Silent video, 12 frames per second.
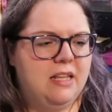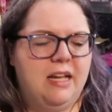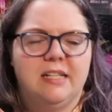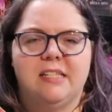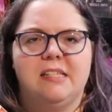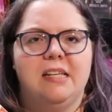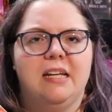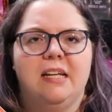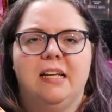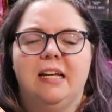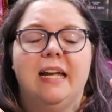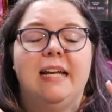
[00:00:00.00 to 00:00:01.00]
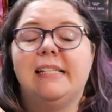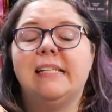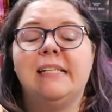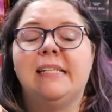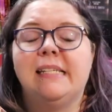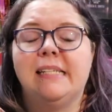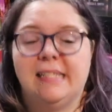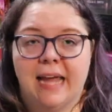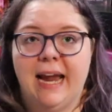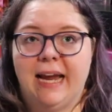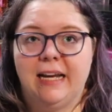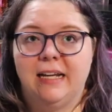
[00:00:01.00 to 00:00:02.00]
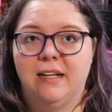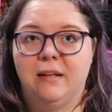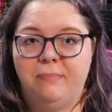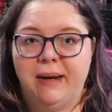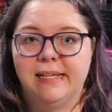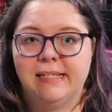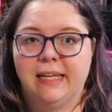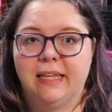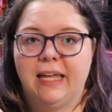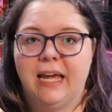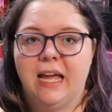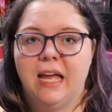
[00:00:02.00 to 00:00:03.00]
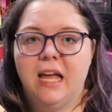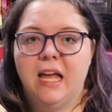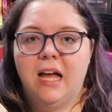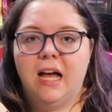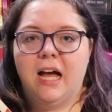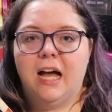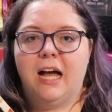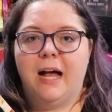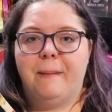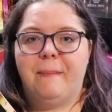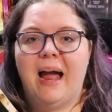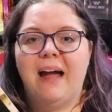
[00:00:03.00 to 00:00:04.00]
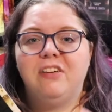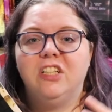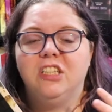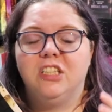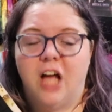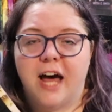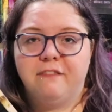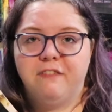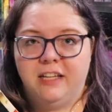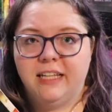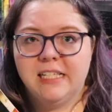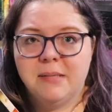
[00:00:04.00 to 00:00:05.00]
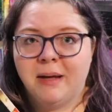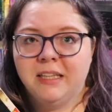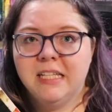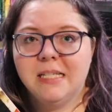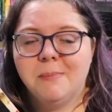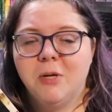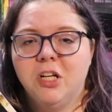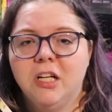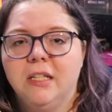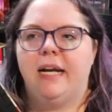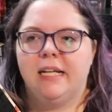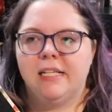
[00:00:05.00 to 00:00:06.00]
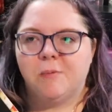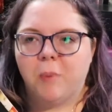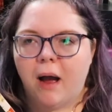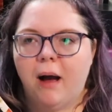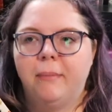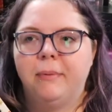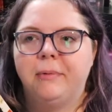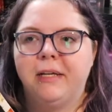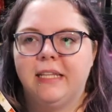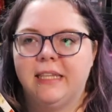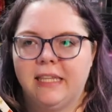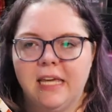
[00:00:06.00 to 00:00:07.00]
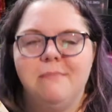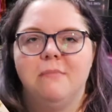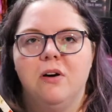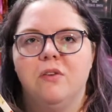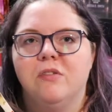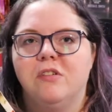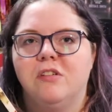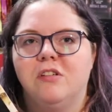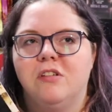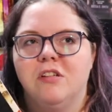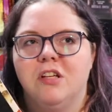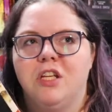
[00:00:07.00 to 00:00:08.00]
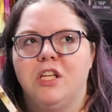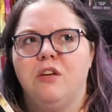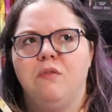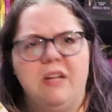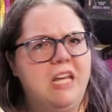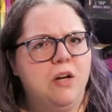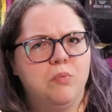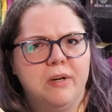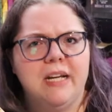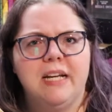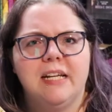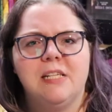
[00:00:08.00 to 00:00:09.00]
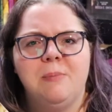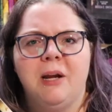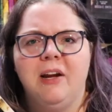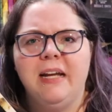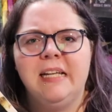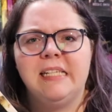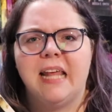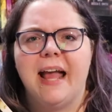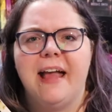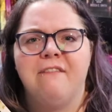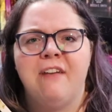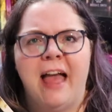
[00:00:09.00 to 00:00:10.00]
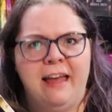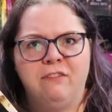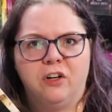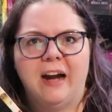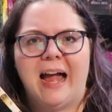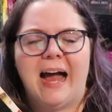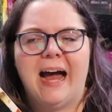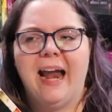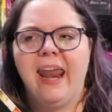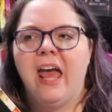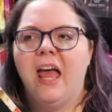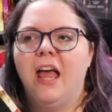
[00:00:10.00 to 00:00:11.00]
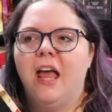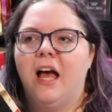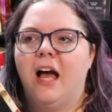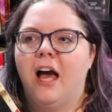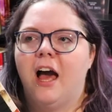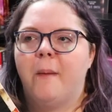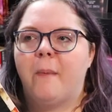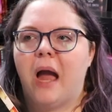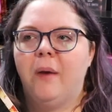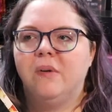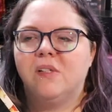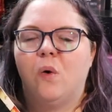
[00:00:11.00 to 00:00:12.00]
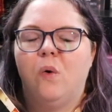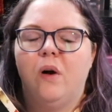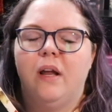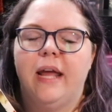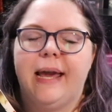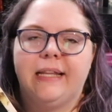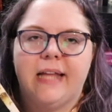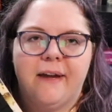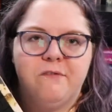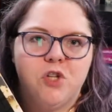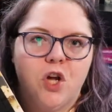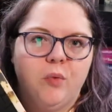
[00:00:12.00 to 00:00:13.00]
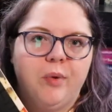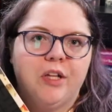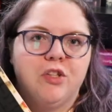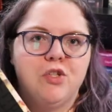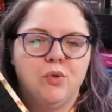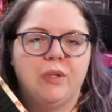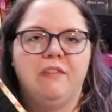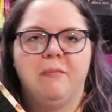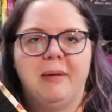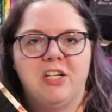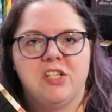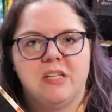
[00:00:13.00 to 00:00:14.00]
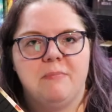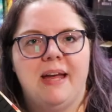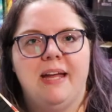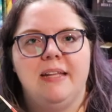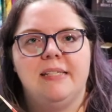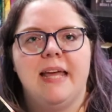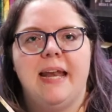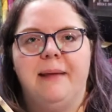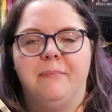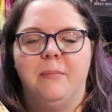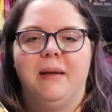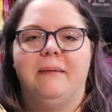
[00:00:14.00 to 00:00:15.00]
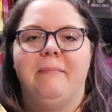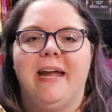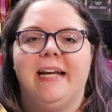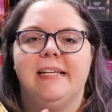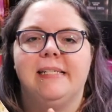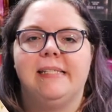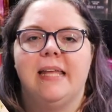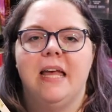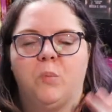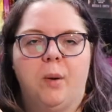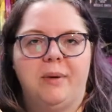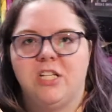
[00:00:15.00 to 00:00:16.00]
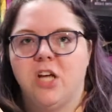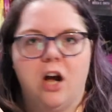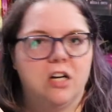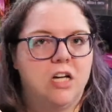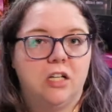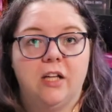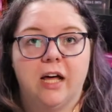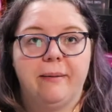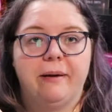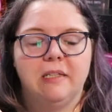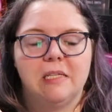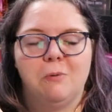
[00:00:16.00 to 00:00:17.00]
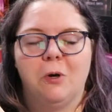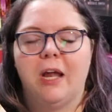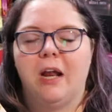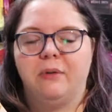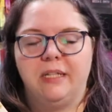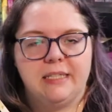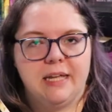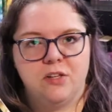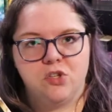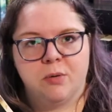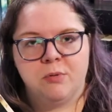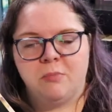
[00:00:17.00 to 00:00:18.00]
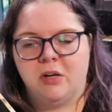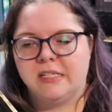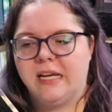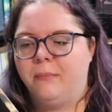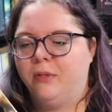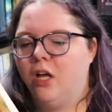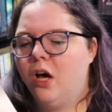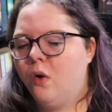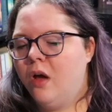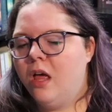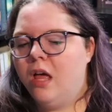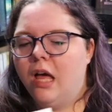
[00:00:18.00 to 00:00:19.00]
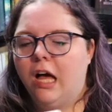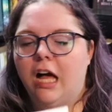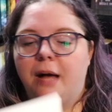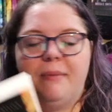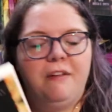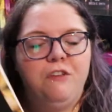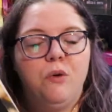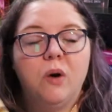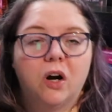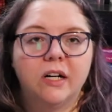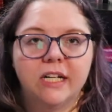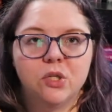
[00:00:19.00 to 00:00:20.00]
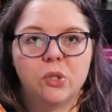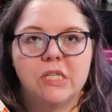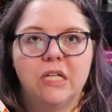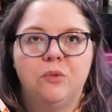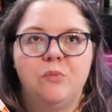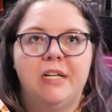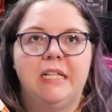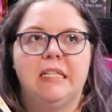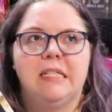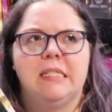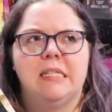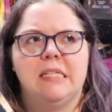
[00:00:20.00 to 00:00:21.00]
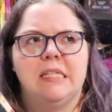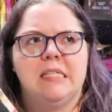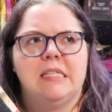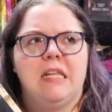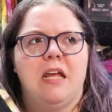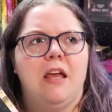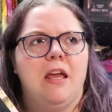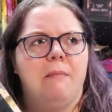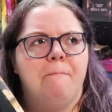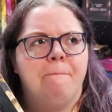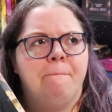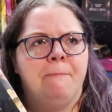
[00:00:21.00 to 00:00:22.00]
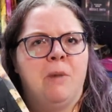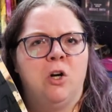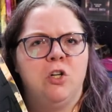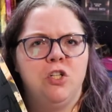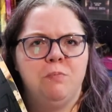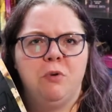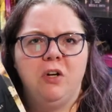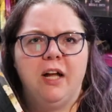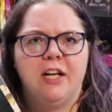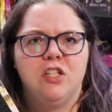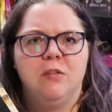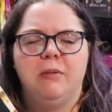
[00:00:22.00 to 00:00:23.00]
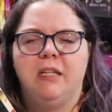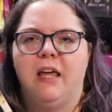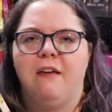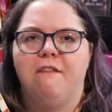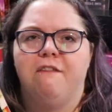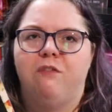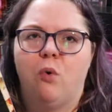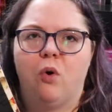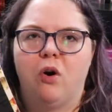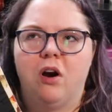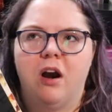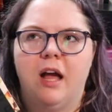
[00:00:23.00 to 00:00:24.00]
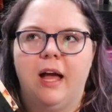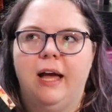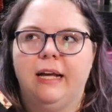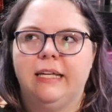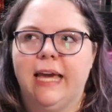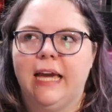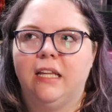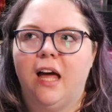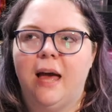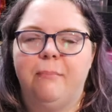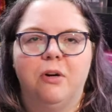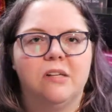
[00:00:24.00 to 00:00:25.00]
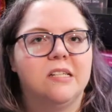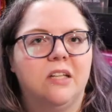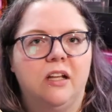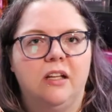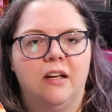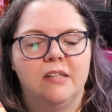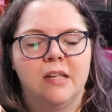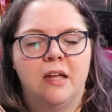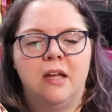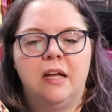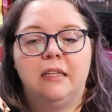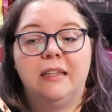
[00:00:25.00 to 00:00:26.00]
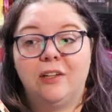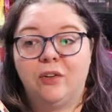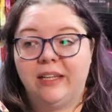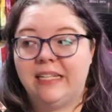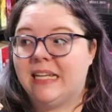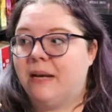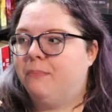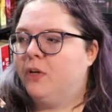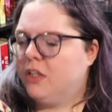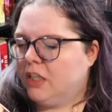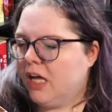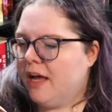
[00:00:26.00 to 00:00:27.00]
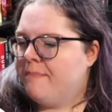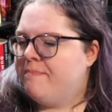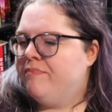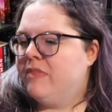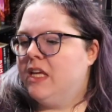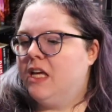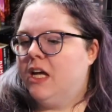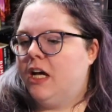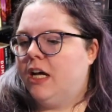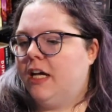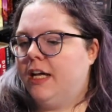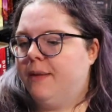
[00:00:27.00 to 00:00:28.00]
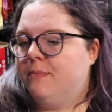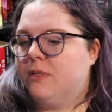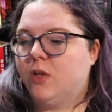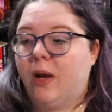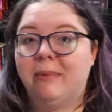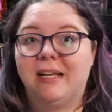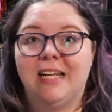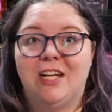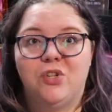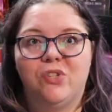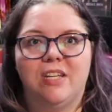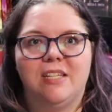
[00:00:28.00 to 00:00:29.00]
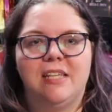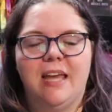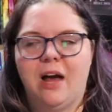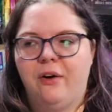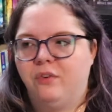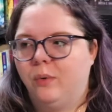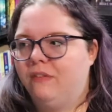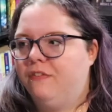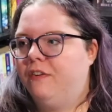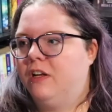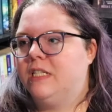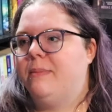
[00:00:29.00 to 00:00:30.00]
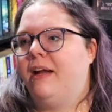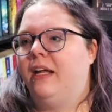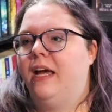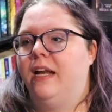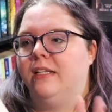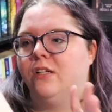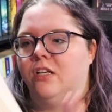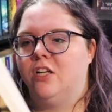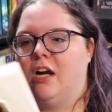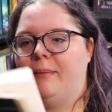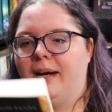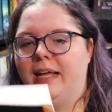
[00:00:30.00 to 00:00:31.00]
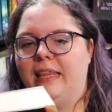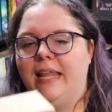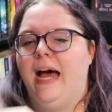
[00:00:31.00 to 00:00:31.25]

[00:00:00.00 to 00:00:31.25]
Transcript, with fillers: it's it's insane basically um, I have a lot of feelings about this book. It is probably the most unique reading experience that I have ever had um, I was on a live show with Julie from Pages and Pens and Amber McManus where we talked a lot about this book and I will link that in the description box down below. Um, if you are interested in reading this, this is the March book, I do believe, for uh, Kayla at Books and Lala's Literally Dead Book Club. Um, so I'm interested to see how everyone felt about it and is going to talk about it in